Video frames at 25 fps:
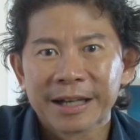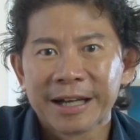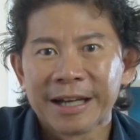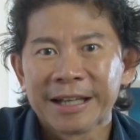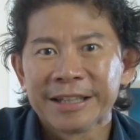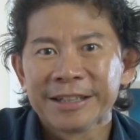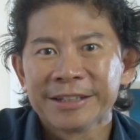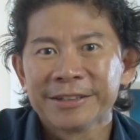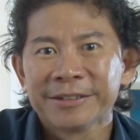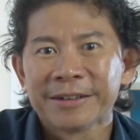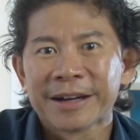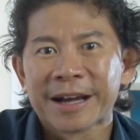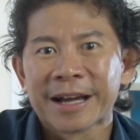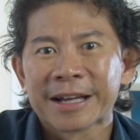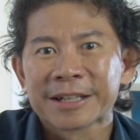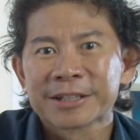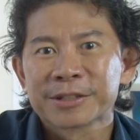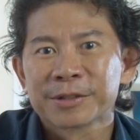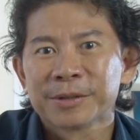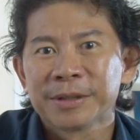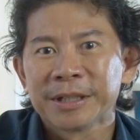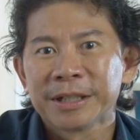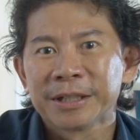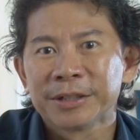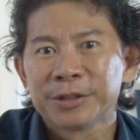and you
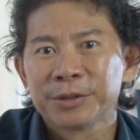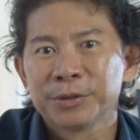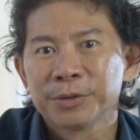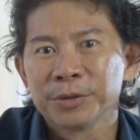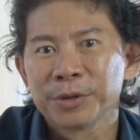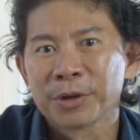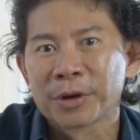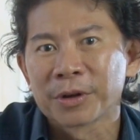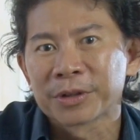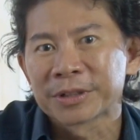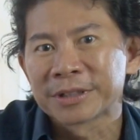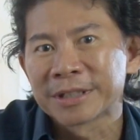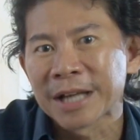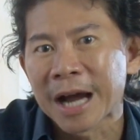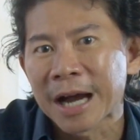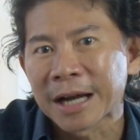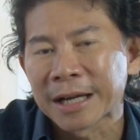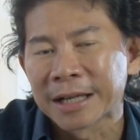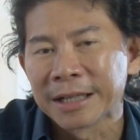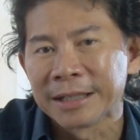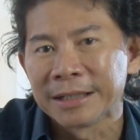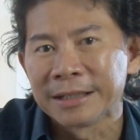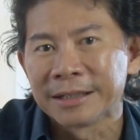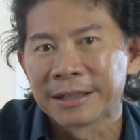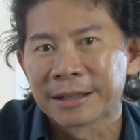actually do not
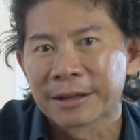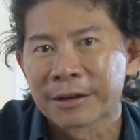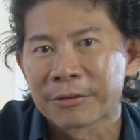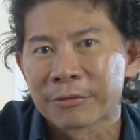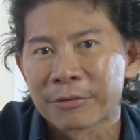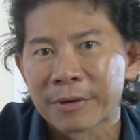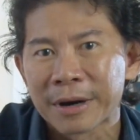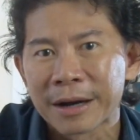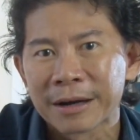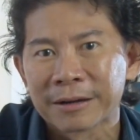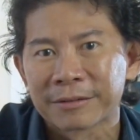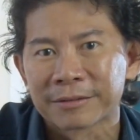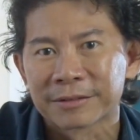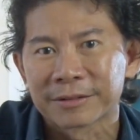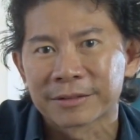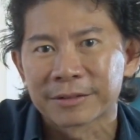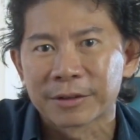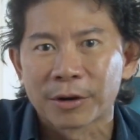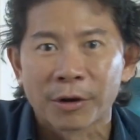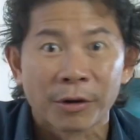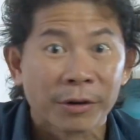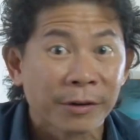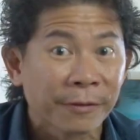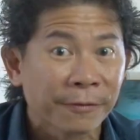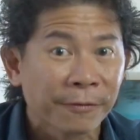darken the ground
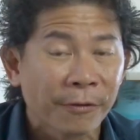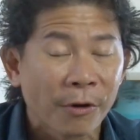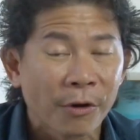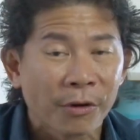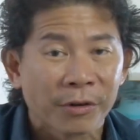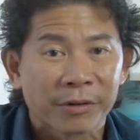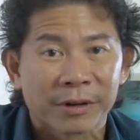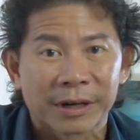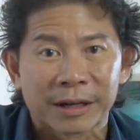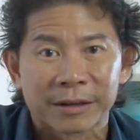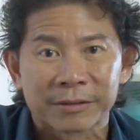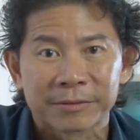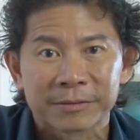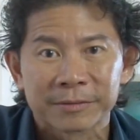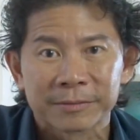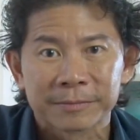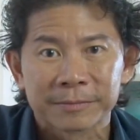or the foreground.